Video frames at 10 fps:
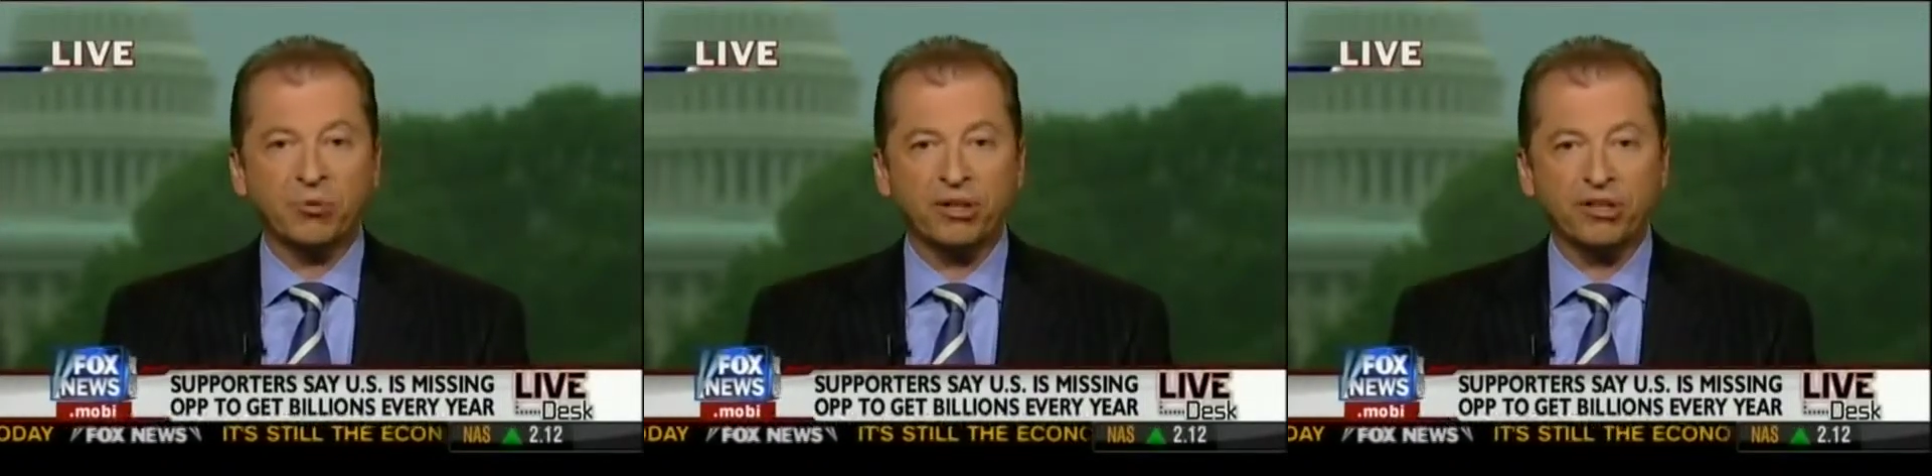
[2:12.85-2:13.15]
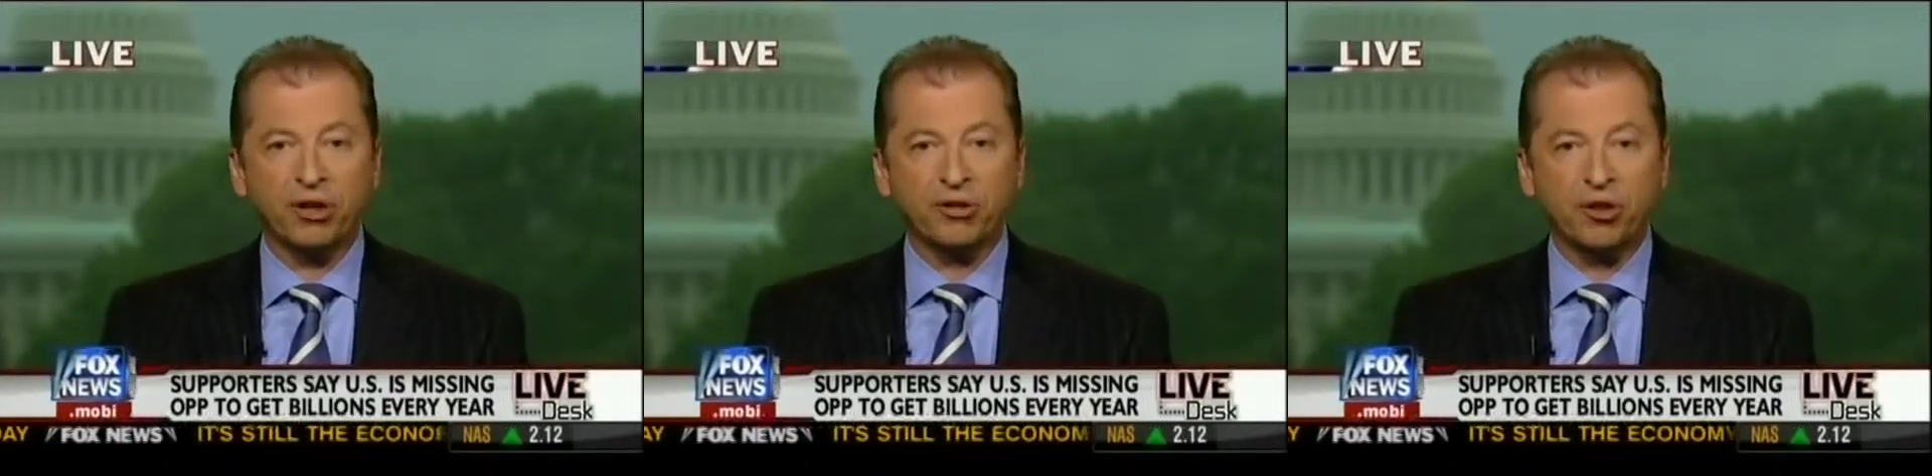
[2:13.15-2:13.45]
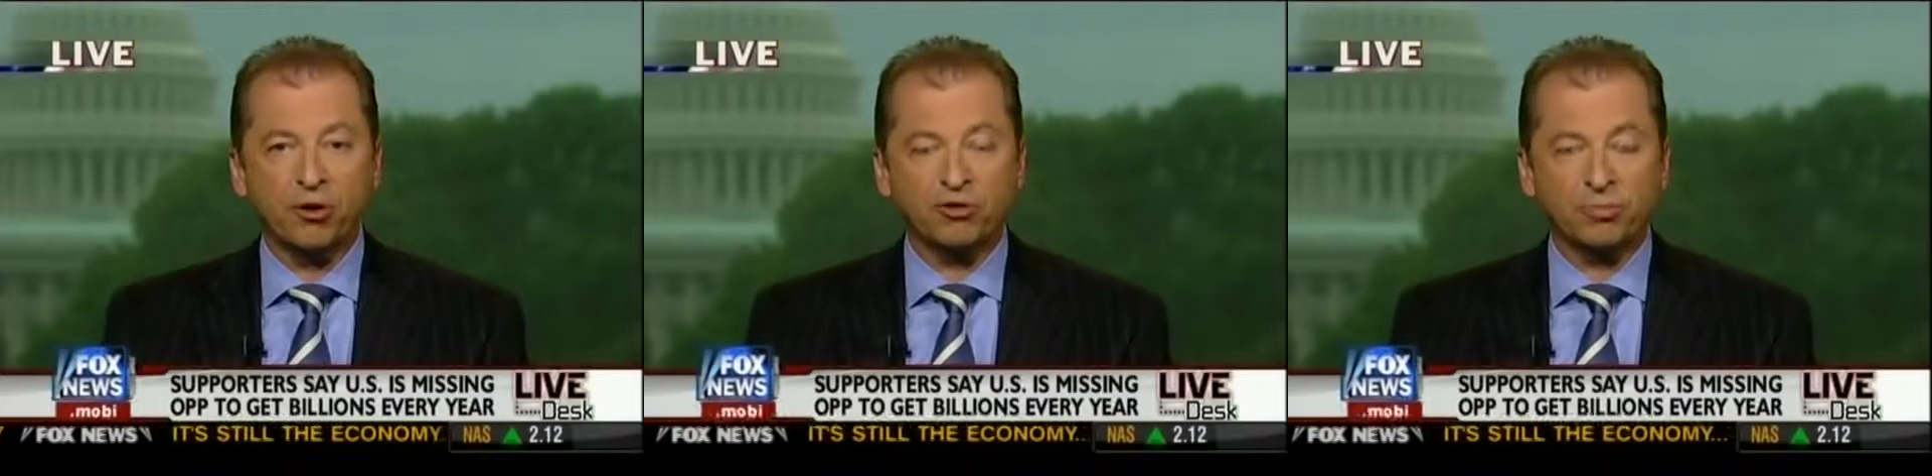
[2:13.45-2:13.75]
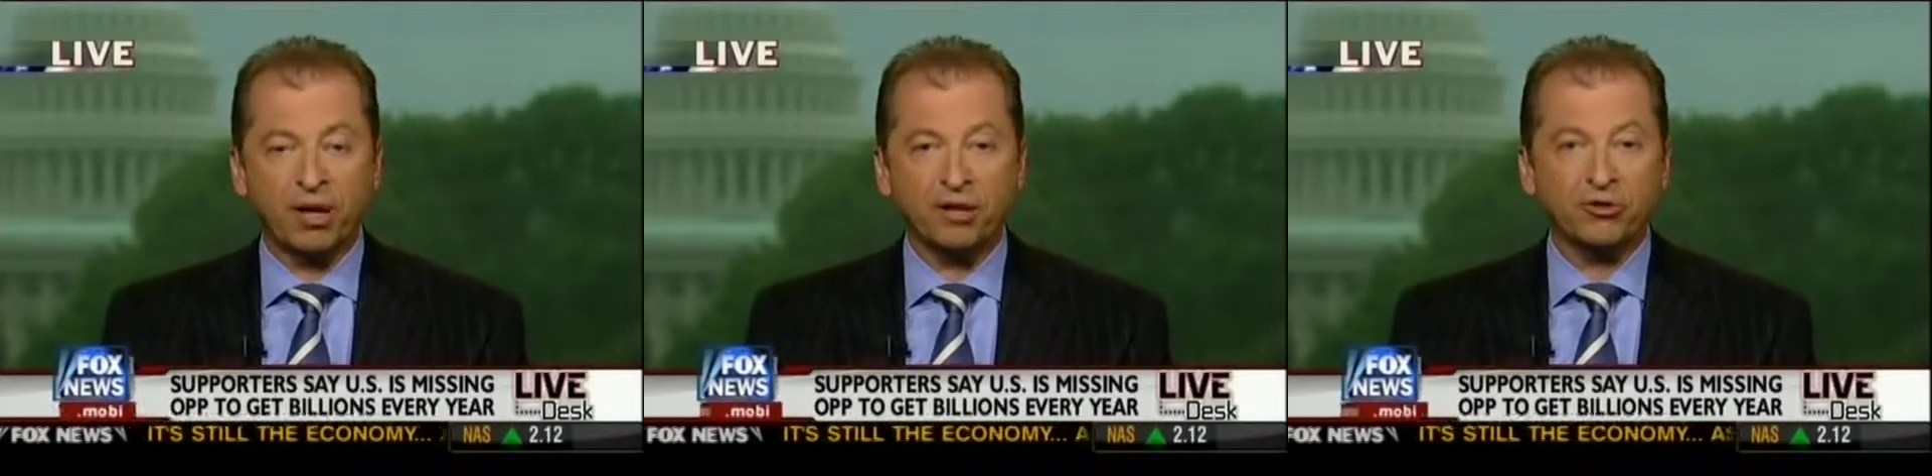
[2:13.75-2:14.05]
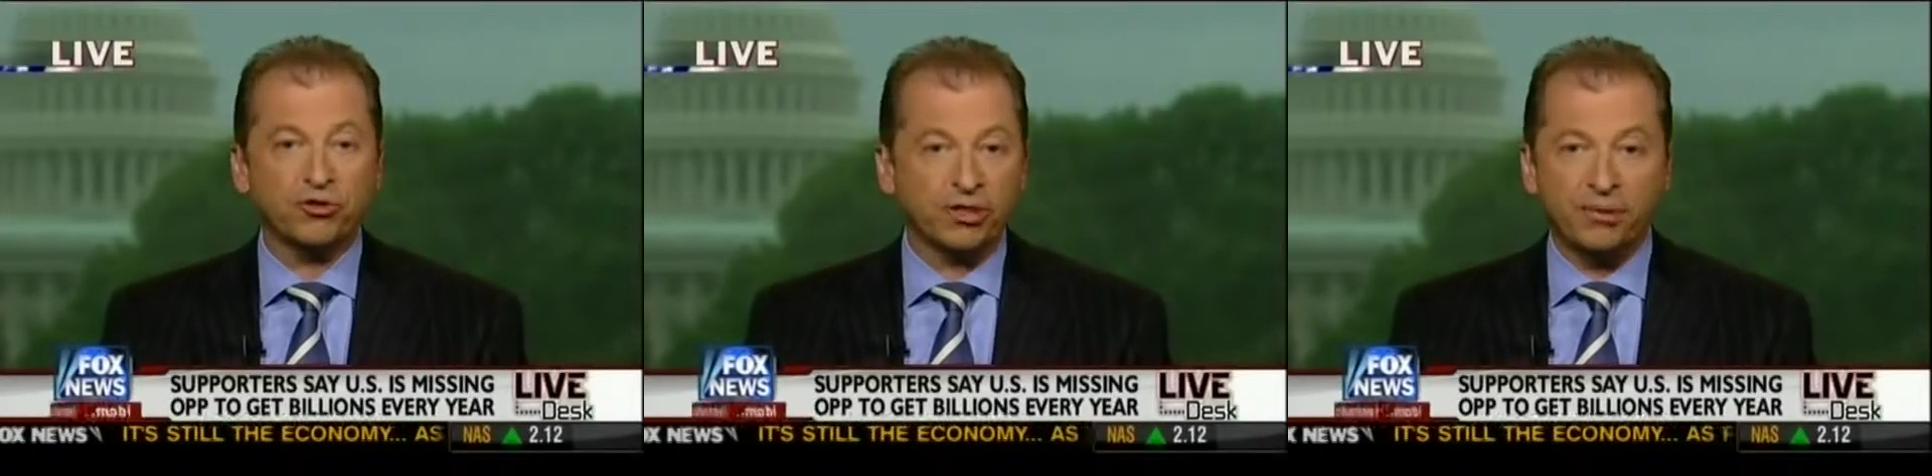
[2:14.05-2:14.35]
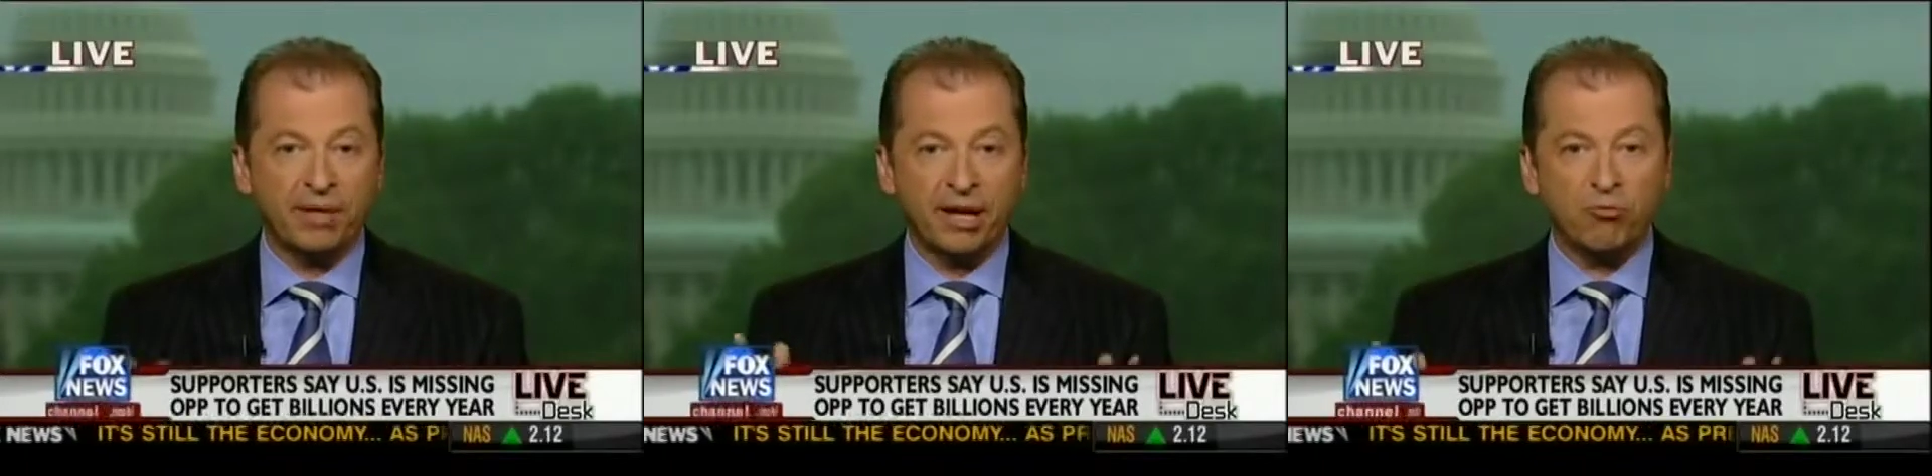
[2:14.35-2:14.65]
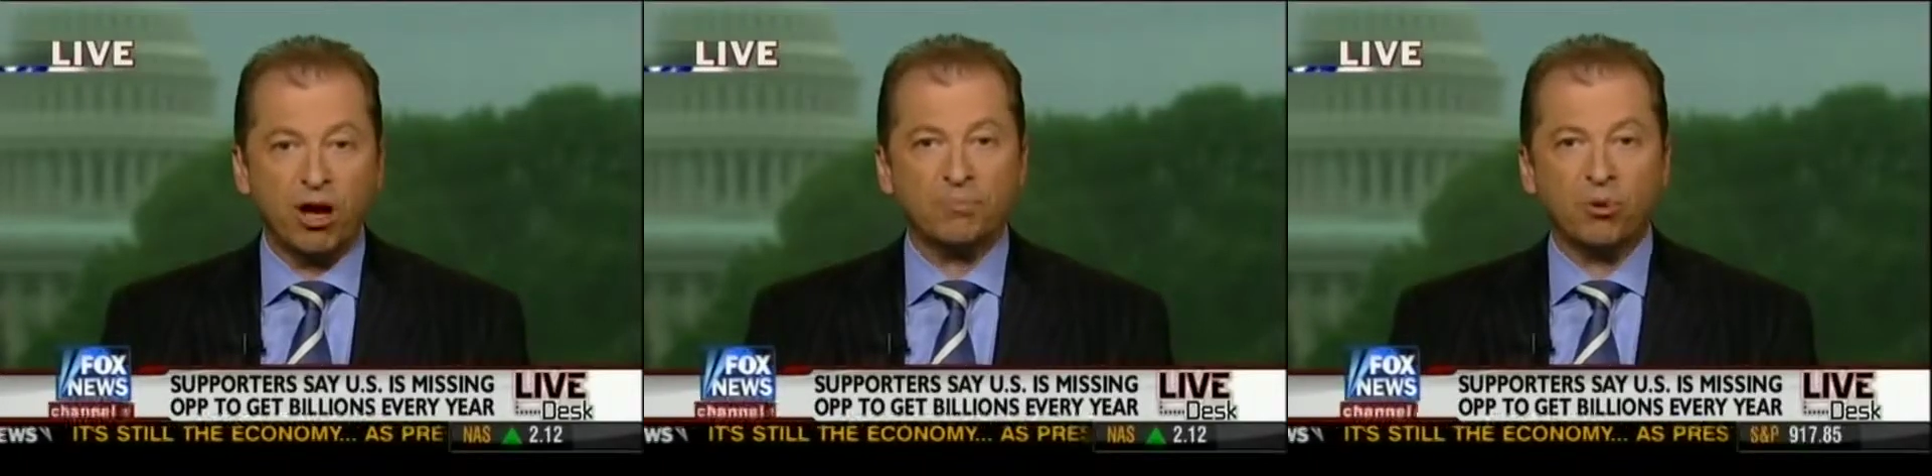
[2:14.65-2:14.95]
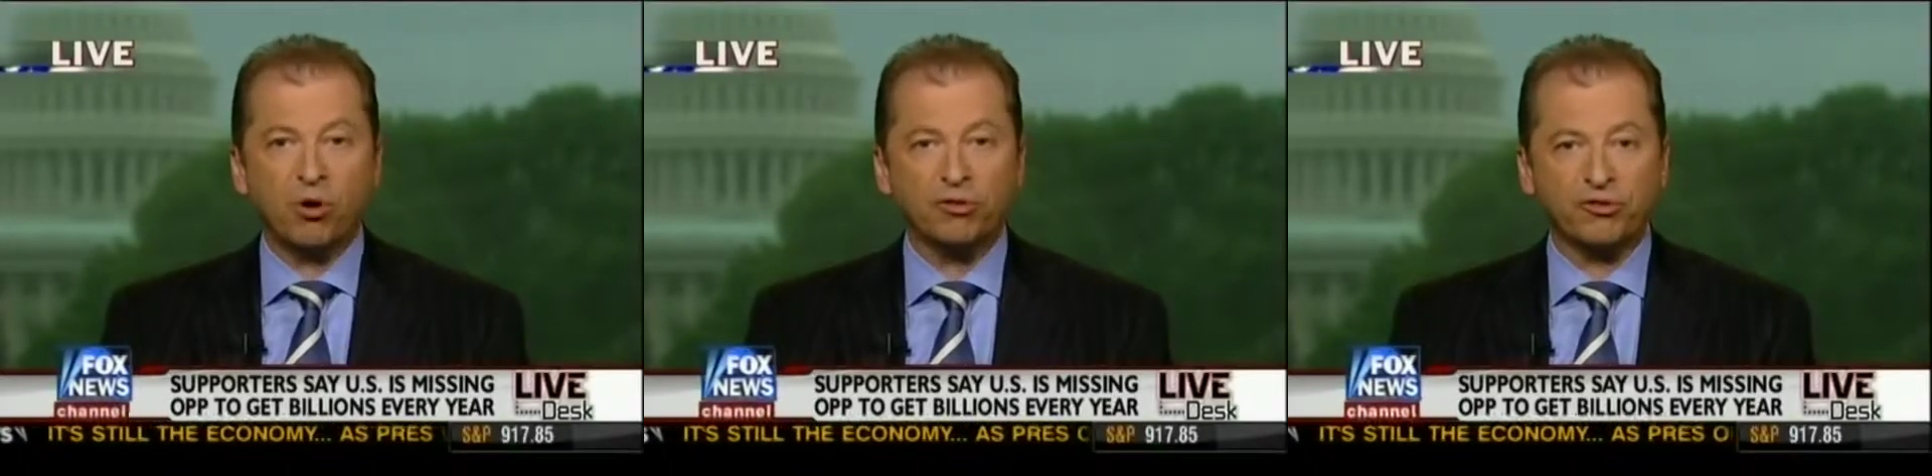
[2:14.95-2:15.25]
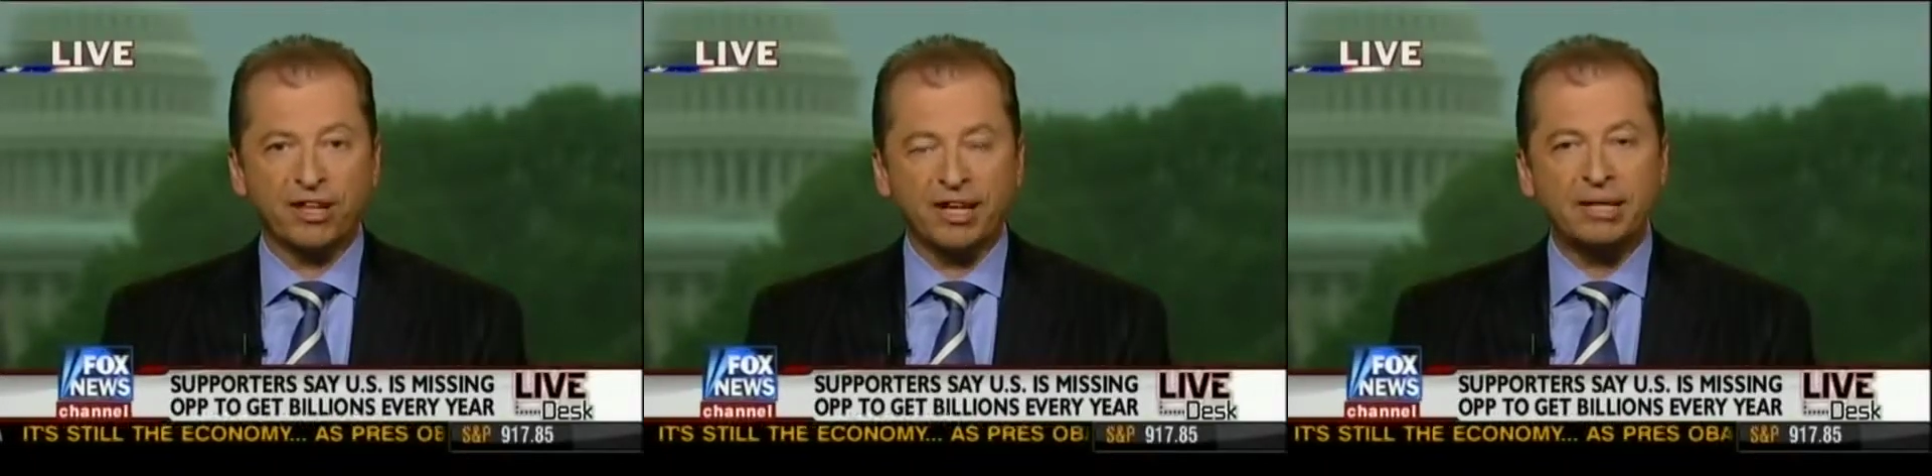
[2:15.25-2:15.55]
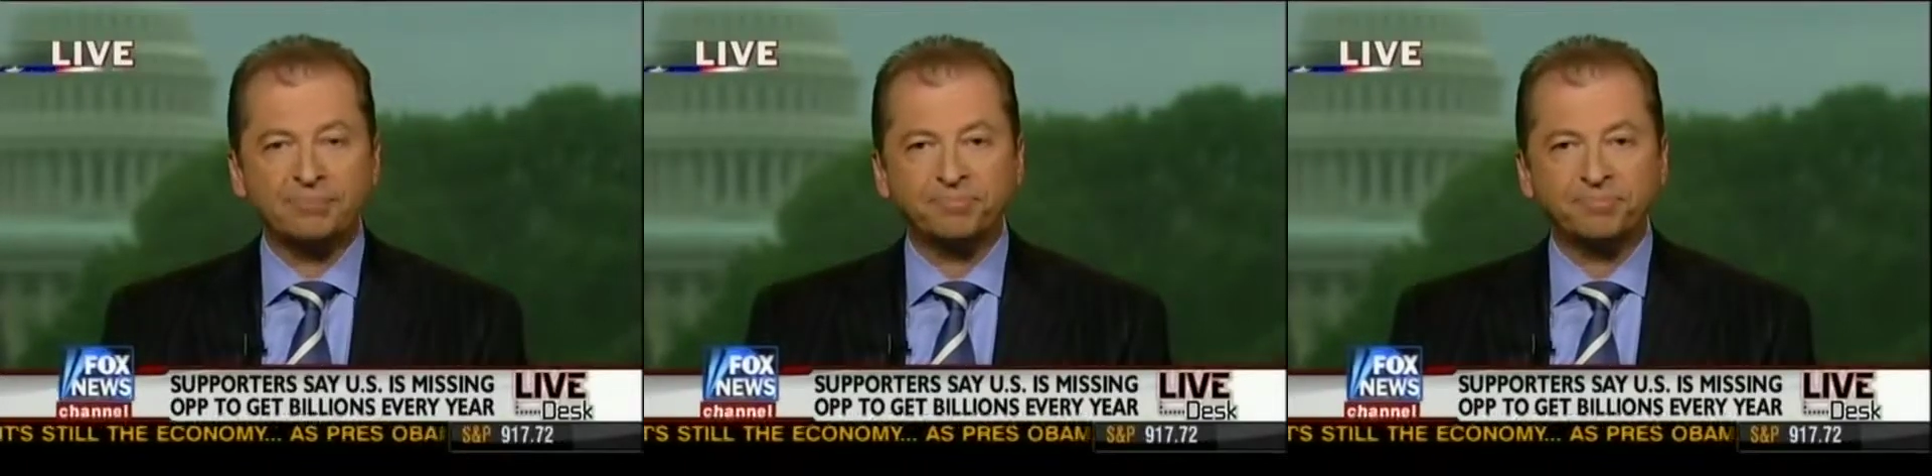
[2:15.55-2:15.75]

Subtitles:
one of the other co-sponsors, and Ron Paul say,